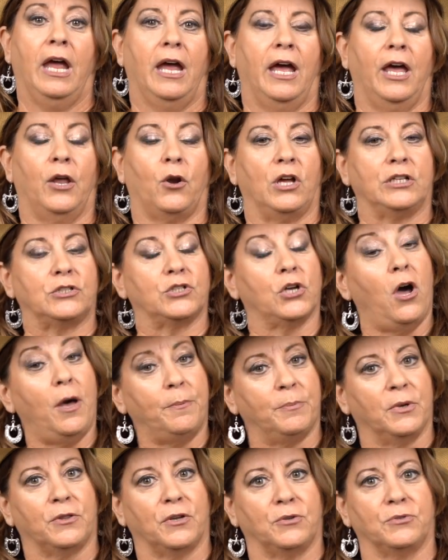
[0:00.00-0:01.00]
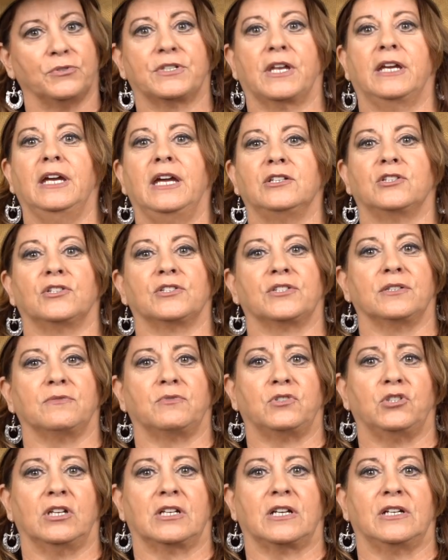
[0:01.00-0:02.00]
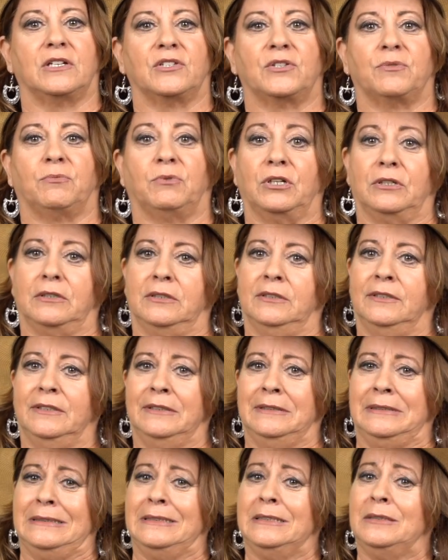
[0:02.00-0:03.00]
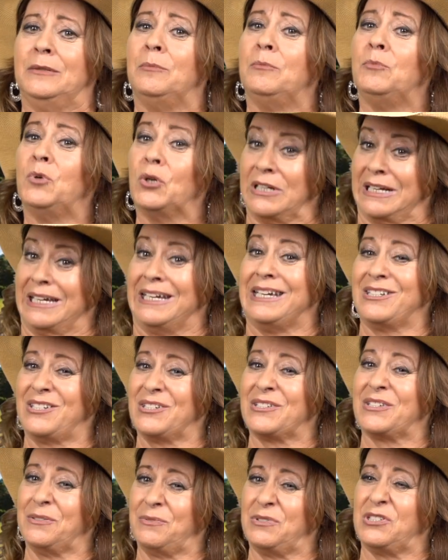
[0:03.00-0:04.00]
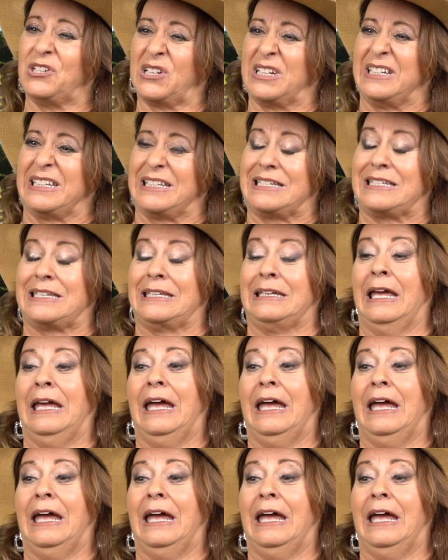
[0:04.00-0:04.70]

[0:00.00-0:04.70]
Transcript: And on top of those cages of chickens were more cages of chickens.